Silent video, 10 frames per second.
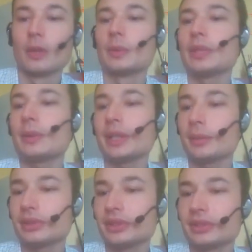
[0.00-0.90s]
we were
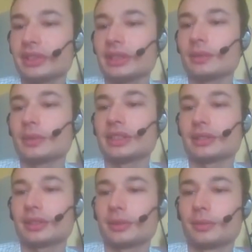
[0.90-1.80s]
wondering where
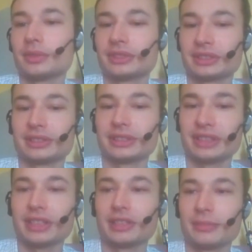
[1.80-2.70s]
was
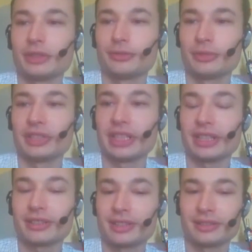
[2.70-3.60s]
the army of
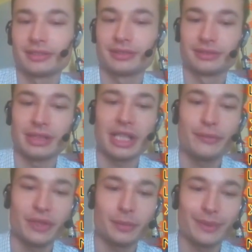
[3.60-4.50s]
Monarch. I
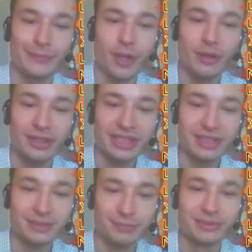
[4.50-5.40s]
think we found it.
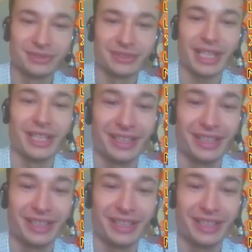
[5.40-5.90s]
I